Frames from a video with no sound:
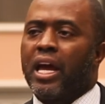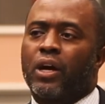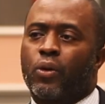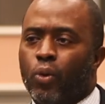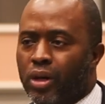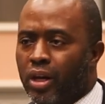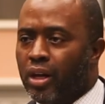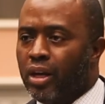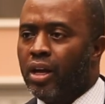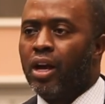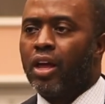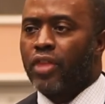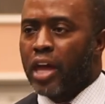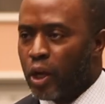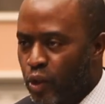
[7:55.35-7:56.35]
equity.
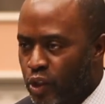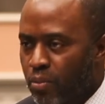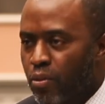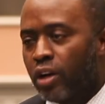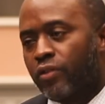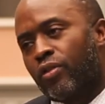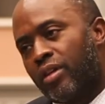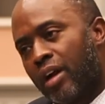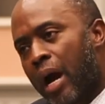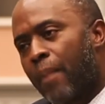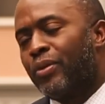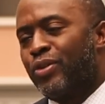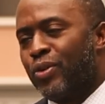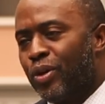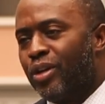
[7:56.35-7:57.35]
Thank you so much for the
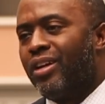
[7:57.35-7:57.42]
opportunity.